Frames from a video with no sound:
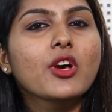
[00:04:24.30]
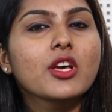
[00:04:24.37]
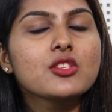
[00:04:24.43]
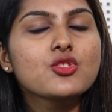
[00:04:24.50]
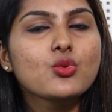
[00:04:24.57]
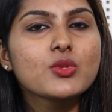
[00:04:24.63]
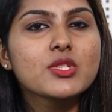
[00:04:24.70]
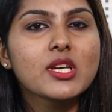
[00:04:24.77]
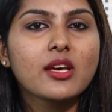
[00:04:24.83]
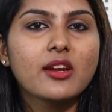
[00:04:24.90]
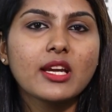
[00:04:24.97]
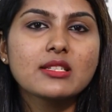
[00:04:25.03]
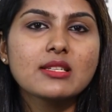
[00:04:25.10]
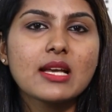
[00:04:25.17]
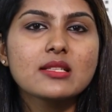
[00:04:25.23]
choose the
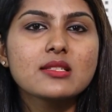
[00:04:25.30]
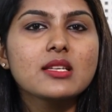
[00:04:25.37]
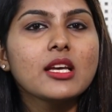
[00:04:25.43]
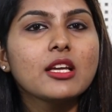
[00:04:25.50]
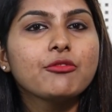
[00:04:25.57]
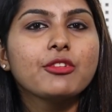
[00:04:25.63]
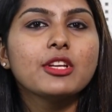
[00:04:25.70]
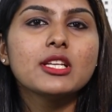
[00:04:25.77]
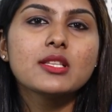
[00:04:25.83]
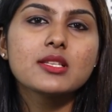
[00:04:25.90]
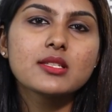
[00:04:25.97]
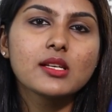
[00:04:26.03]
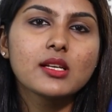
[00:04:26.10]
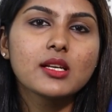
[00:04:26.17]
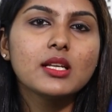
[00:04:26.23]
correct answer and fill in the
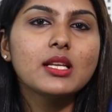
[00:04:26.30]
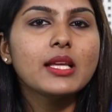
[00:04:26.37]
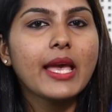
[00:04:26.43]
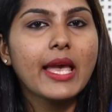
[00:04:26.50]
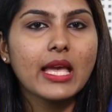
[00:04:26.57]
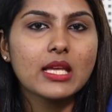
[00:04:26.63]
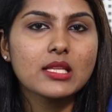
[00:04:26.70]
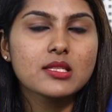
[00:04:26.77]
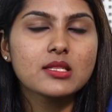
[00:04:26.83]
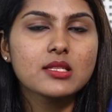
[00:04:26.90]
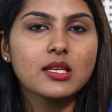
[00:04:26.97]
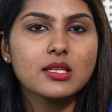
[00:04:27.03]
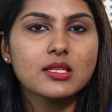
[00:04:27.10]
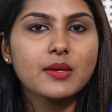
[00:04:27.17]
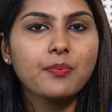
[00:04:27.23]
circle against
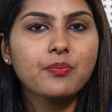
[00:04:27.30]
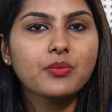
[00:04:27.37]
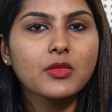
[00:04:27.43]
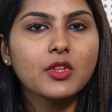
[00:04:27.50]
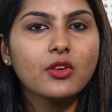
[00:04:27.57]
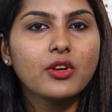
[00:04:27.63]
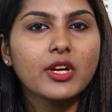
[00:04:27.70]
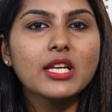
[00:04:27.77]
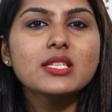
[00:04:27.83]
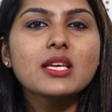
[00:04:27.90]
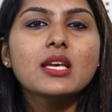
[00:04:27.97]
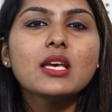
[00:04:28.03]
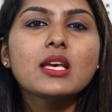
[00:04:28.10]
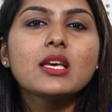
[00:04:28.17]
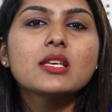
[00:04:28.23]
it. All right,
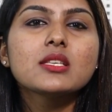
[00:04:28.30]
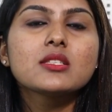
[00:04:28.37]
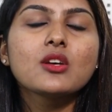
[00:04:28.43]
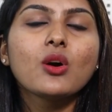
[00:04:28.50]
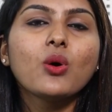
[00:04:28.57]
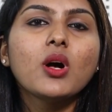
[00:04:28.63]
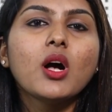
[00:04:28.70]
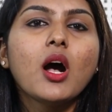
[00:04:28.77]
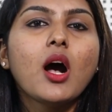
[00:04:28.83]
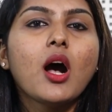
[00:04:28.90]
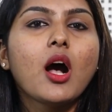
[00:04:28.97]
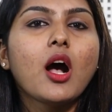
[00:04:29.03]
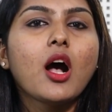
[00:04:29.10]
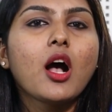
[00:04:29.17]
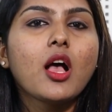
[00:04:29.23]
so
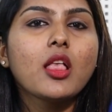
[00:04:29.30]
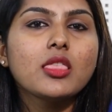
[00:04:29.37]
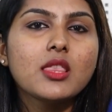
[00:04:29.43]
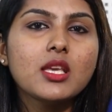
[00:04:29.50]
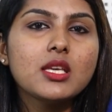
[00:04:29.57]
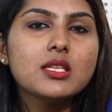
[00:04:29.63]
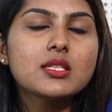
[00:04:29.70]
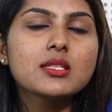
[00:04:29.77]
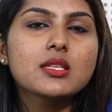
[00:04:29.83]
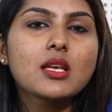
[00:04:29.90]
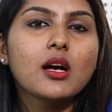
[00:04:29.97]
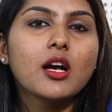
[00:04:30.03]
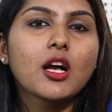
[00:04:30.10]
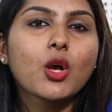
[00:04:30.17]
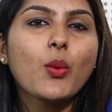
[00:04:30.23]
these
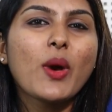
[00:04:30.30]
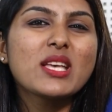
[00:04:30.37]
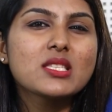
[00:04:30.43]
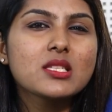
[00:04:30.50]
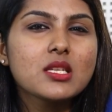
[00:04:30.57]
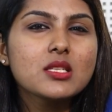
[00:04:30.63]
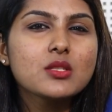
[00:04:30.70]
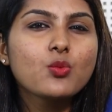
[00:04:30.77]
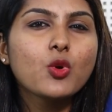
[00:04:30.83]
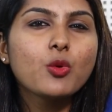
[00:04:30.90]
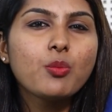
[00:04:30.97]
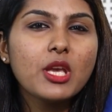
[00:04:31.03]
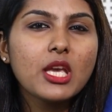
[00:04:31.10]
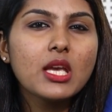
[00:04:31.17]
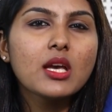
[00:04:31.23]
questions would
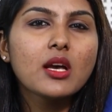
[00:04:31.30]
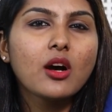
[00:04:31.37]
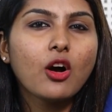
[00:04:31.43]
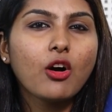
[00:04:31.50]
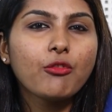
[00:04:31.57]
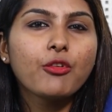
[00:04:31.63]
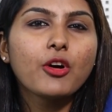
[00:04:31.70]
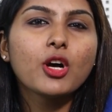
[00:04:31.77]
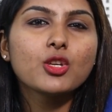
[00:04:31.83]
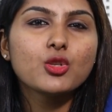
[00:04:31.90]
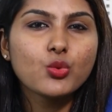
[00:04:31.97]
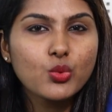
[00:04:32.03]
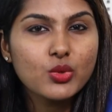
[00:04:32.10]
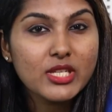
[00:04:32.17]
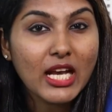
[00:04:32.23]
be of
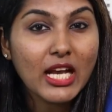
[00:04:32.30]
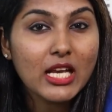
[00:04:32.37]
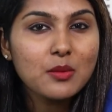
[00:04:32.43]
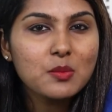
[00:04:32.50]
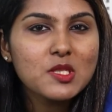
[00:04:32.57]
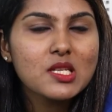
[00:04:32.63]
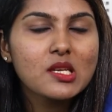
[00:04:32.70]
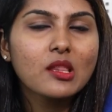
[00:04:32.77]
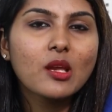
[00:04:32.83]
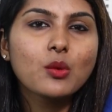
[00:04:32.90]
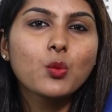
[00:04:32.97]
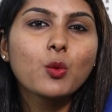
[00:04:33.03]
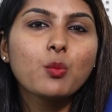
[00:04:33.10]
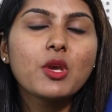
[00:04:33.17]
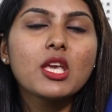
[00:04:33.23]
2 types. That
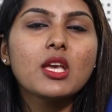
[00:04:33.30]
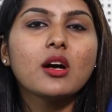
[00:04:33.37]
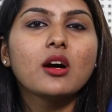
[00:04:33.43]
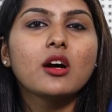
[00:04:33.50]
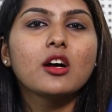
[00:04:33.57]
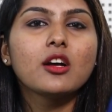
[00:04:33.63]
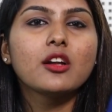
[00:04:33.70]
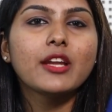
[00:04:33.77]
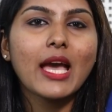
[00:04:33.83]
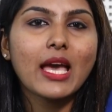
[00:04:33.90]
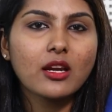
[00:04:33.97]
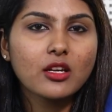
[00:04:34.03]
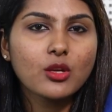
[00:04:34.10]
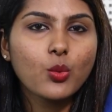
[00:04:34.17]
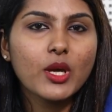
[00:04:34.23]
would be
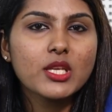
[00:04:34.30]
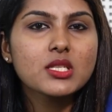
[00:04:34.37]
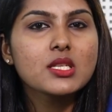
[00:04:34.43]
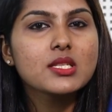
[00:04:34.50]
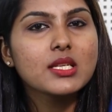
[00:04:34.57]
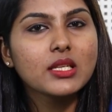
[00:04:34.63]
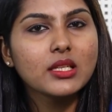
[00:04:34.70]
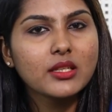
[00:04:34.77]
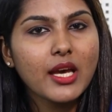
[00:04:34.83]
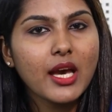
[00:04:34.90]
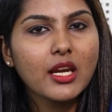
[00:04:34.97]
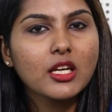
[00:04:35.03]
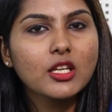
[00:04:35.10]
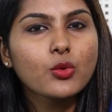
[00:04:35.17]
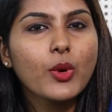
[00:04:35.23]
direct questions and
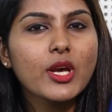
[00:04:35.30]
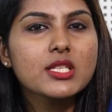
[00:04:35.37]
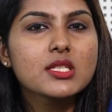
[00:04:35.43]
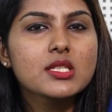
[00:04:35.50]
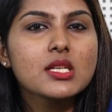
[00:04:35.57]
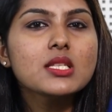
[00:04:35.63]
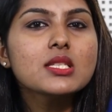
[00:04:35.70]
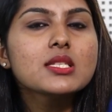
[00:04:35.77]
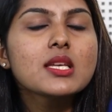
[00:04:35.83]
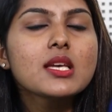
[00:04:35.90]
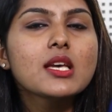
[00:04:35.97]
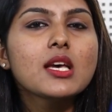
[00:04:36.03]
indirect questions.